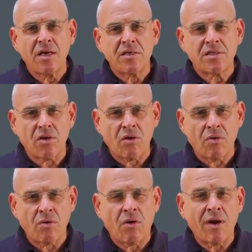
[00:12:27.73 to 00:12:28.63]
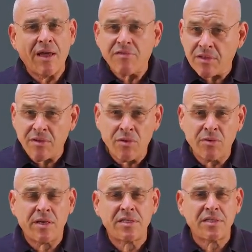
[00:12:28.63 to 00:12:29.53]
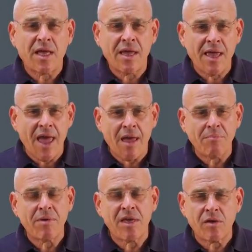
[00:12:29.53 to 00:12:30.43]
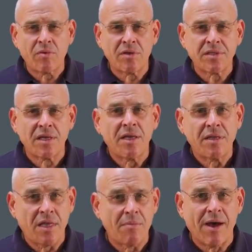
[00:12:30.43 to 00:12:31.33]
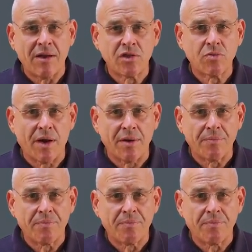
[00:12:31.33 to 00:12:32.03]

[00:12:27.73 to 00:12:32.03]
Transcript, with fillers: So all I have to do is say M equals D minus 1.